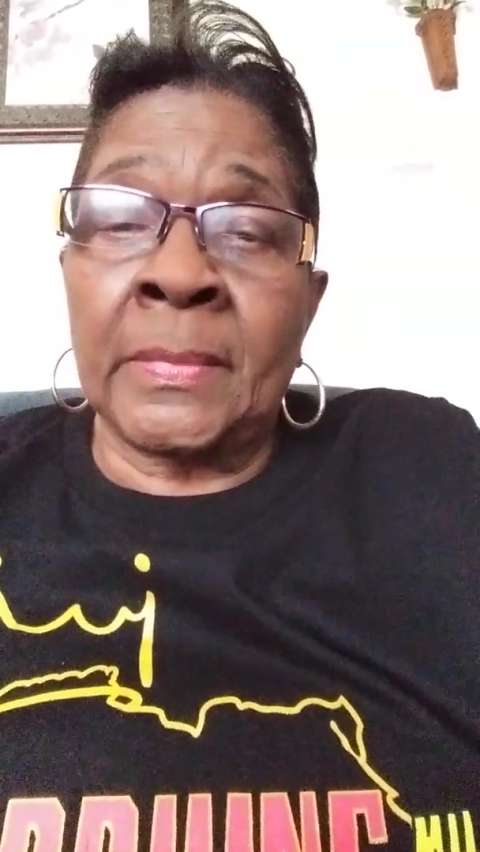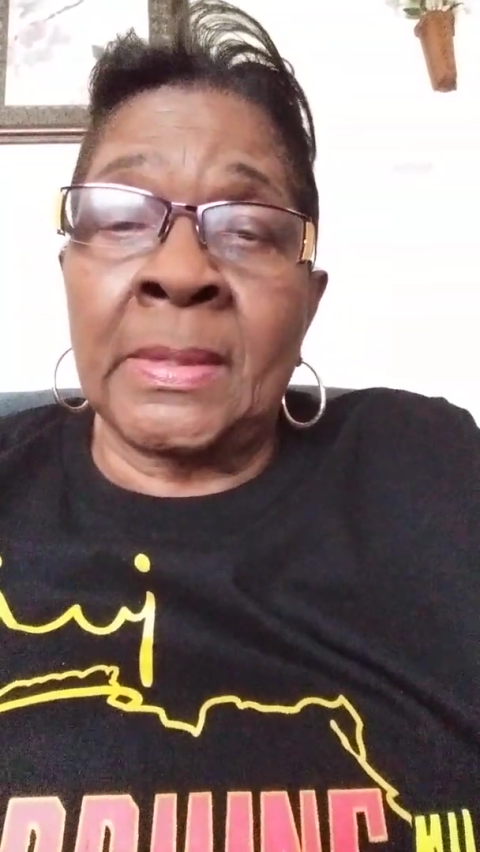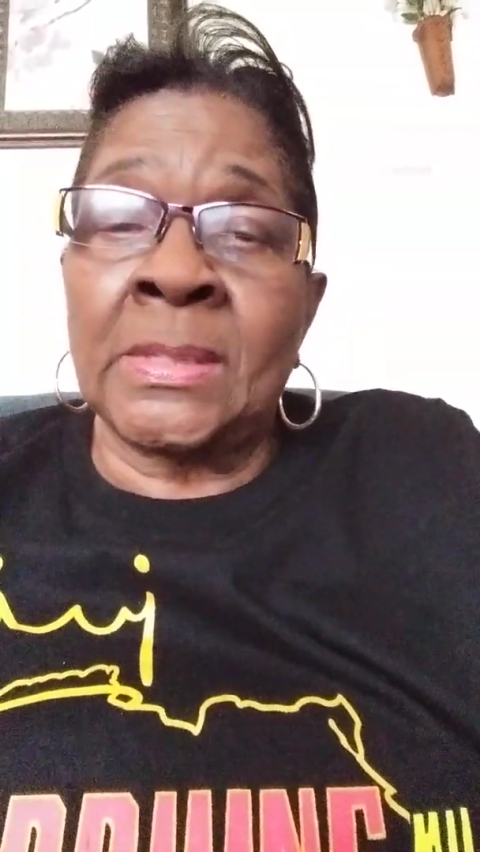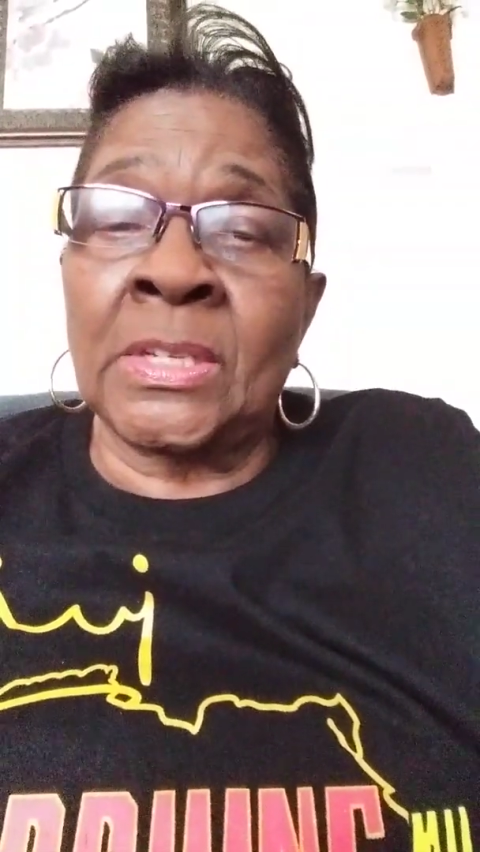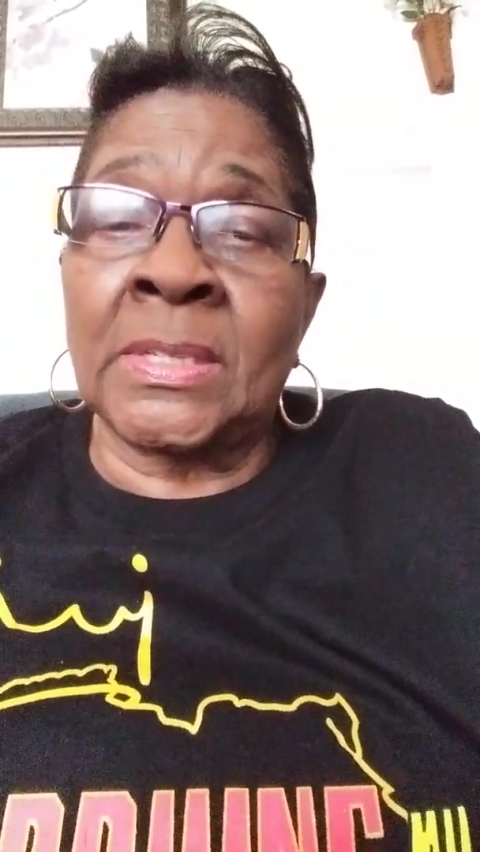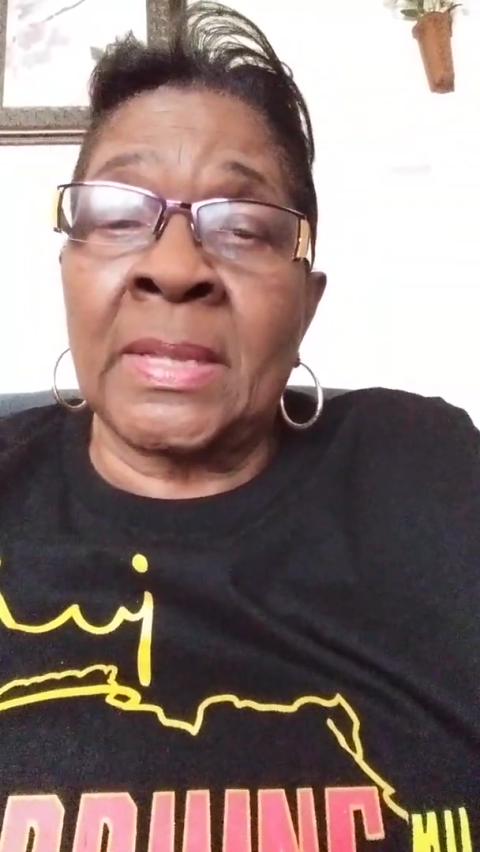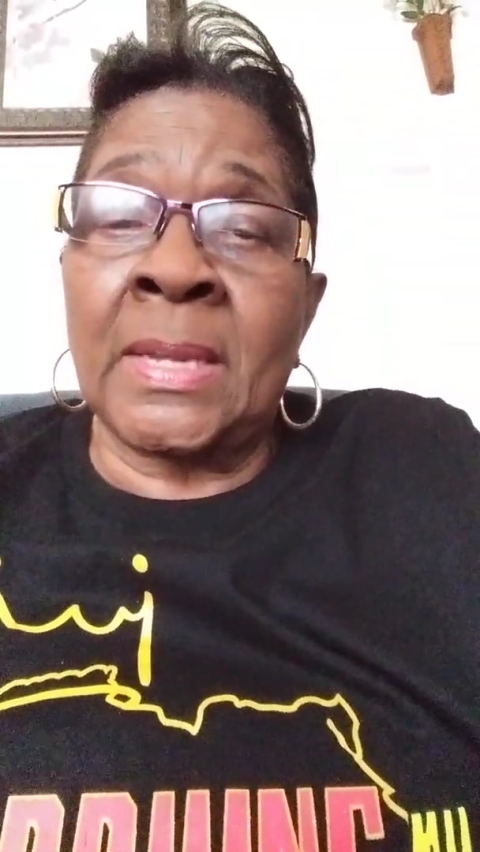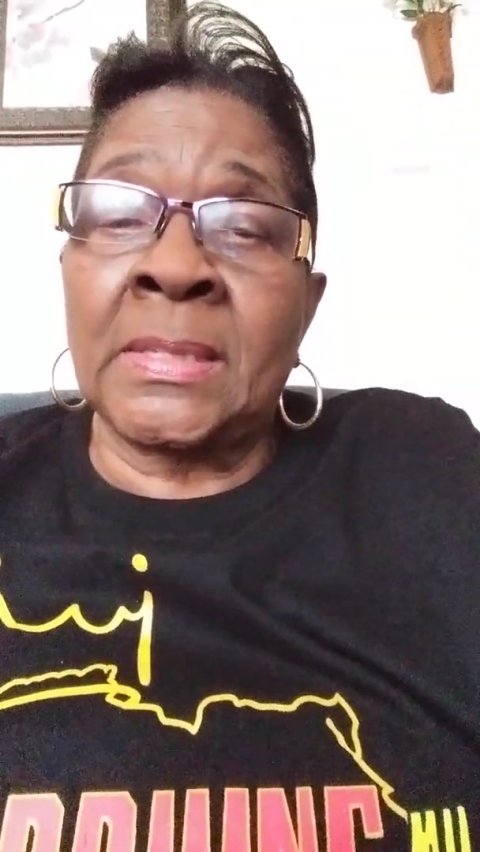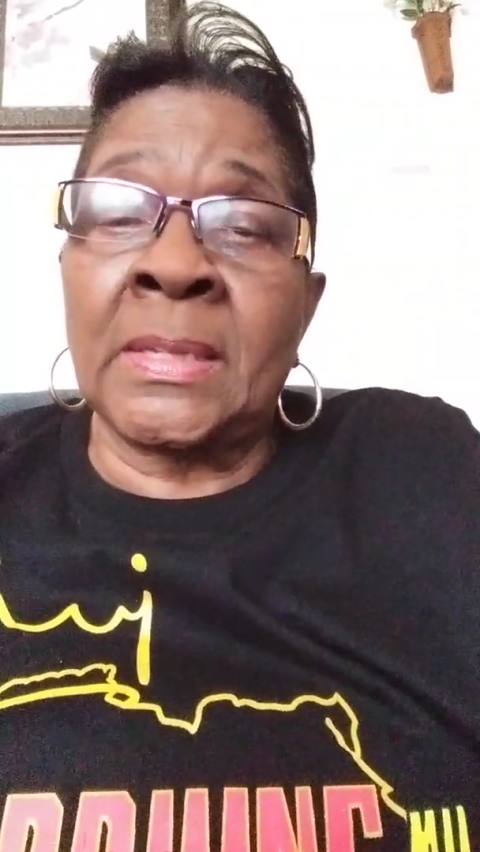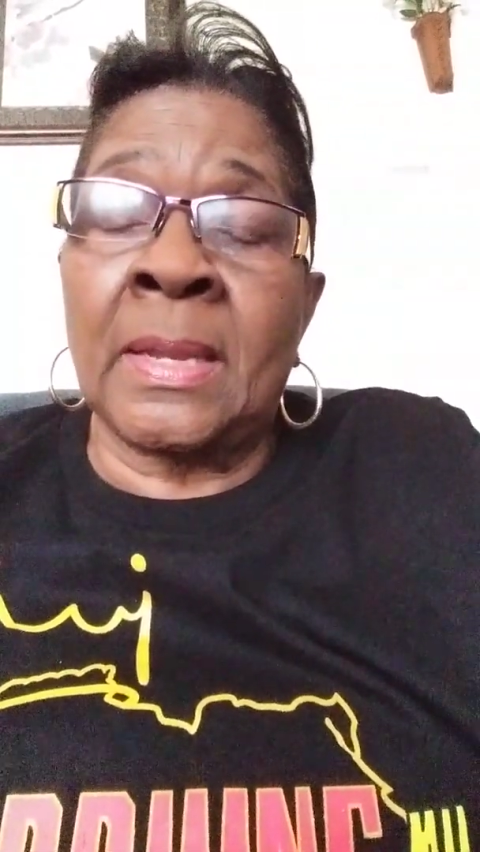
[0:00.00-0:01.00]
They're just
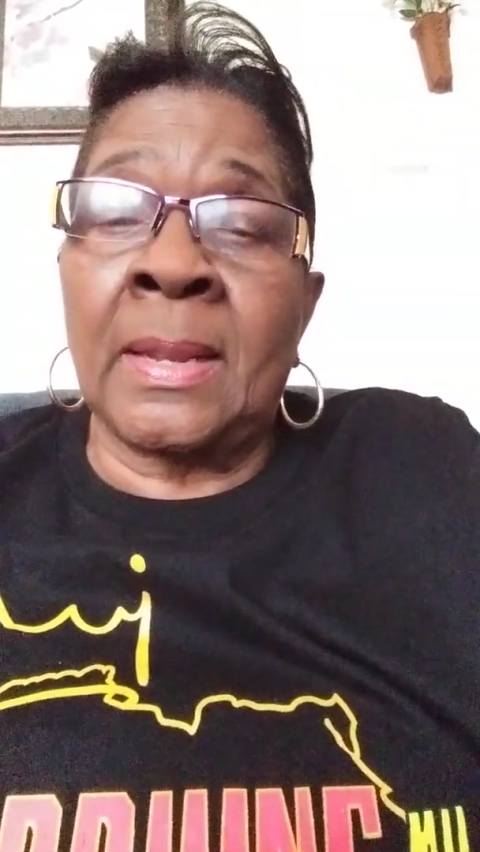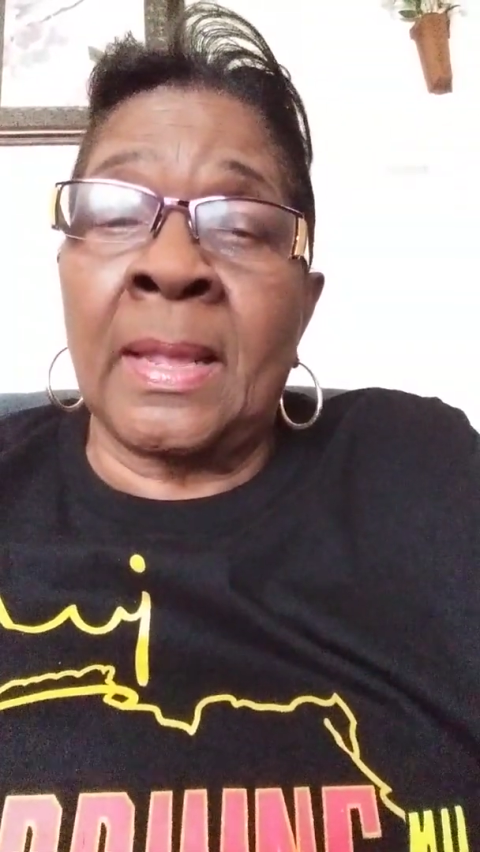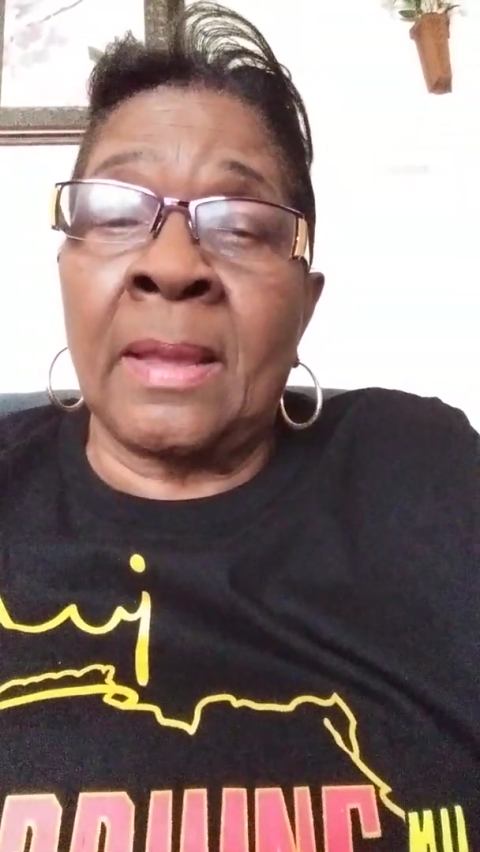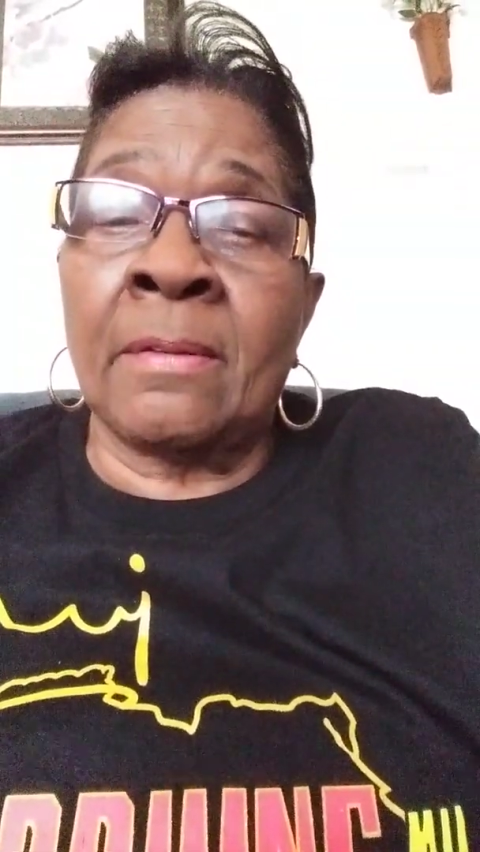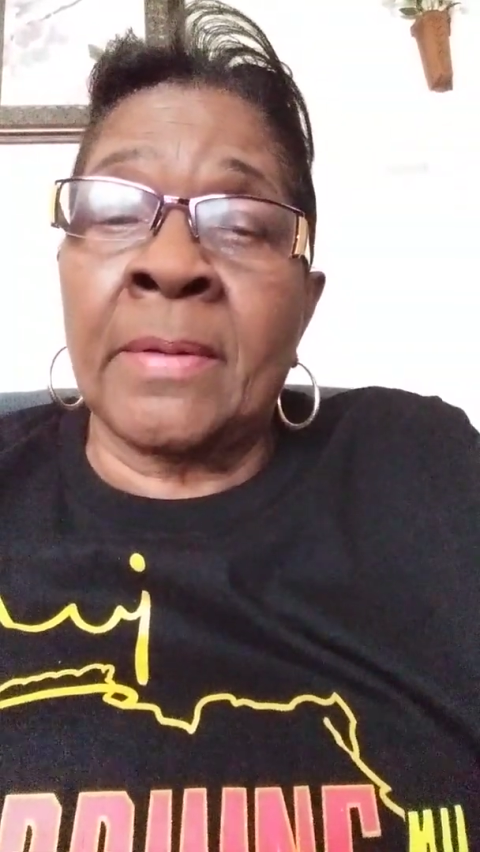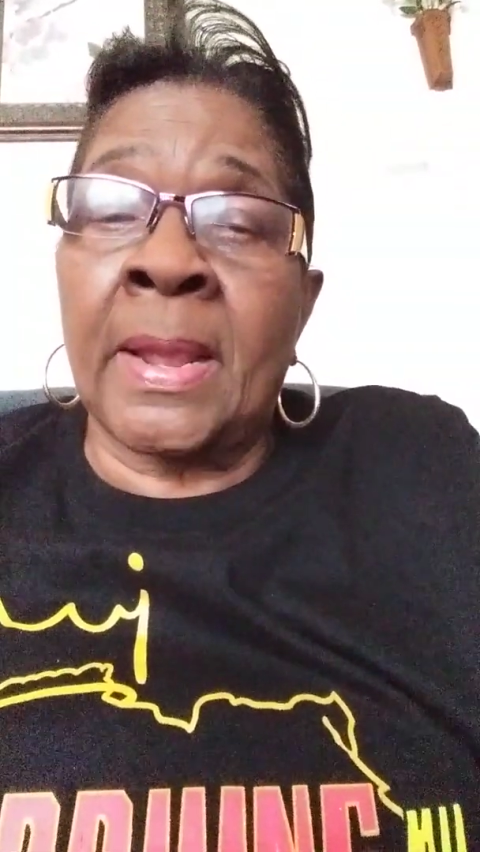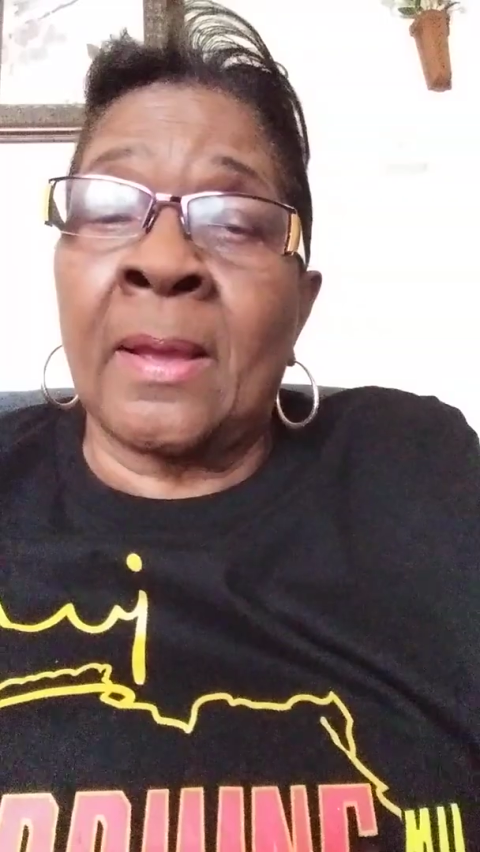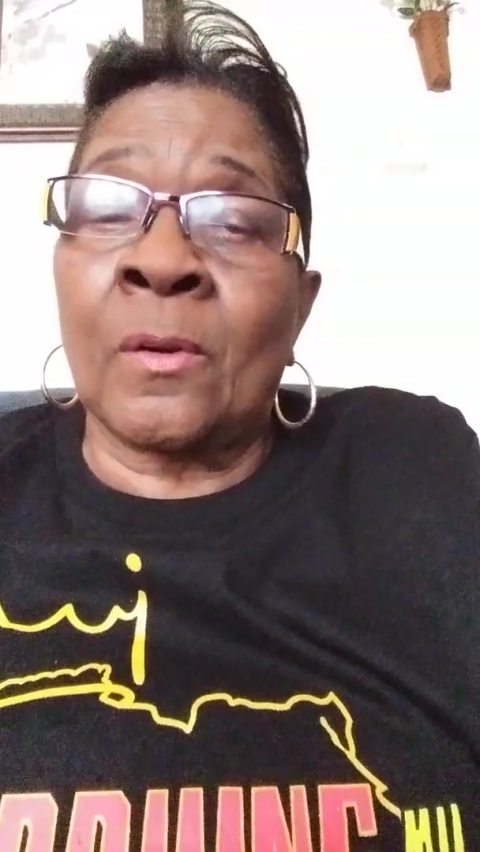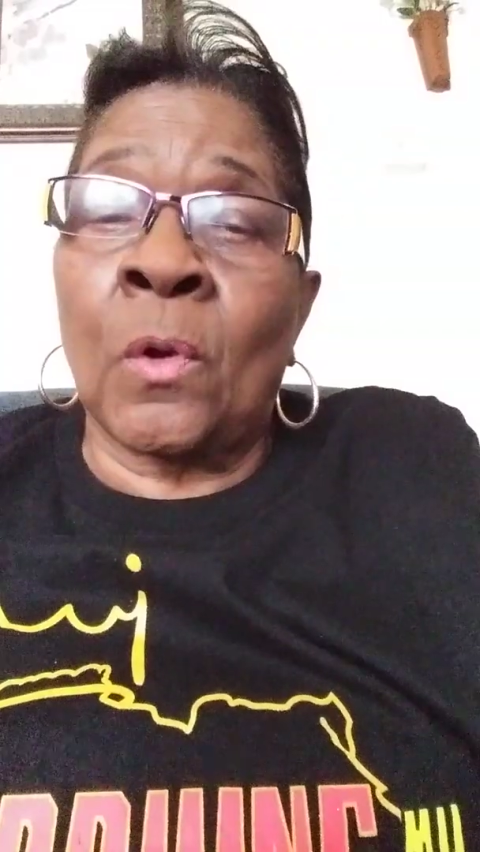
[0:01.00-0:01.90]
lazy. They lay around